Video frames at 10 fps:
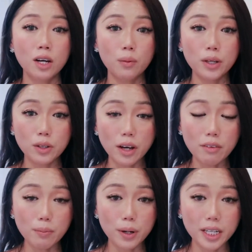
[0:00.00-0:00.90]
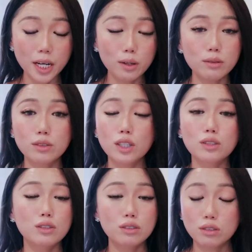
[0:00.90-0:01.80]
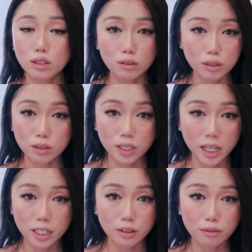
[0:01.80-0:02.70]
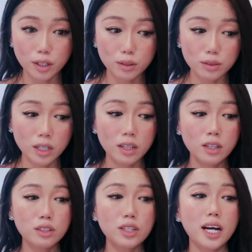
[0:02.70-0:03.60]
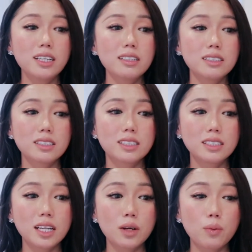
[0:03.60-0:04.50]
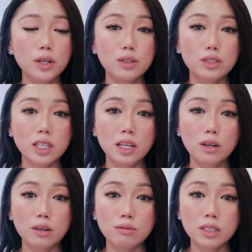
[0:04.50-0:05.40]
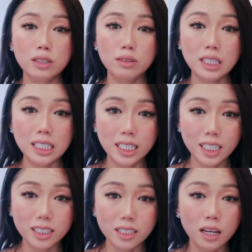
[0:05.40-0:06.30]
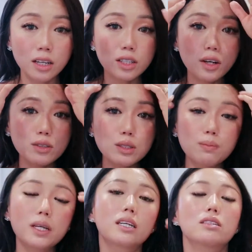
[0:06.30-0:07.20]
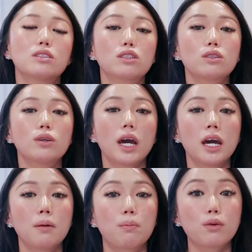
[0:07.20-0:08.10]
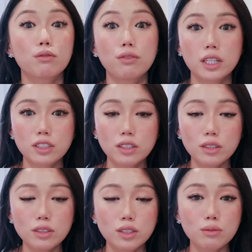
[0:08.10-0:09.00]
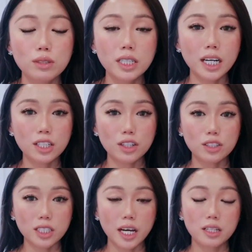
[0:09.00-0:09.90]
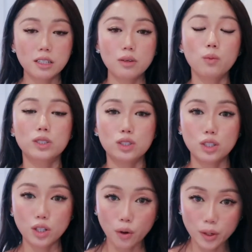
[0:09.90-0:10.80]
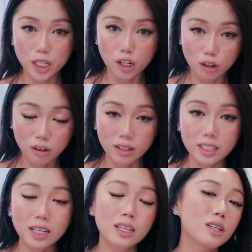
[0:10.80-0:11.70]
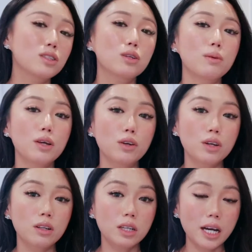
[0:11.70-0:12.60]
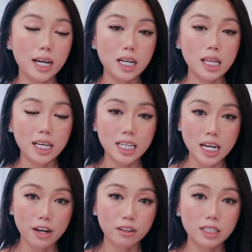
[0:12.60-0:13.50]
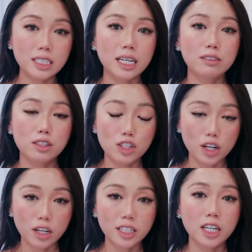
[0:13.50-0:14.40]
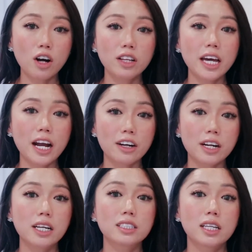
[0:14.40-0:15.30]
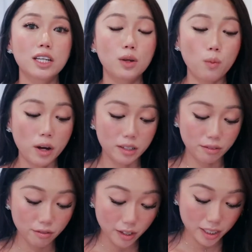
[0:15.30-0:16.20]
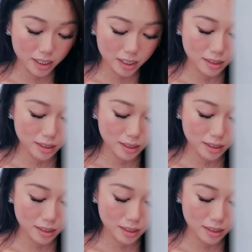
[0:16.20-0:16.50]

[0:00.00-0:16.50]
When you have a breakout, just don't use any of those. Try to see what your skin really needs. Go speak to a professional to really understand what's going on, so then you can kind of like narrow it down and target all the areas that you want to fix.